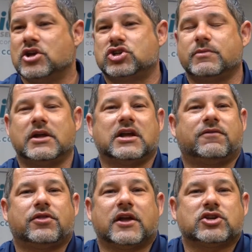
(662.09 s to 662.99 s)
so many
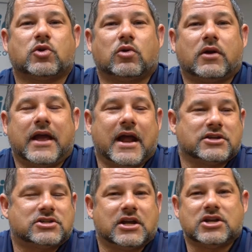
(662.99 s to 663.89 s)
different things going on,
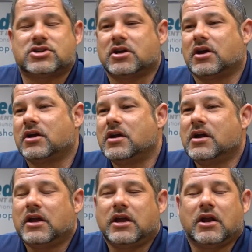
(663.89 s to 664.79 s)
anesthesia,
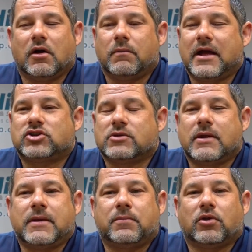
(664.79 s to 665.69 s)
you know, had so many
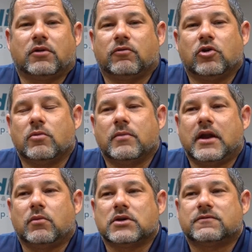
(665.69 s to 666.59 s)
people in the room,
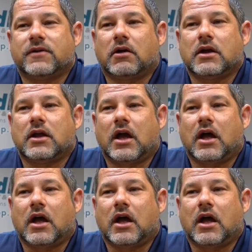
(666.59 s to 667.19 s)
and it was very,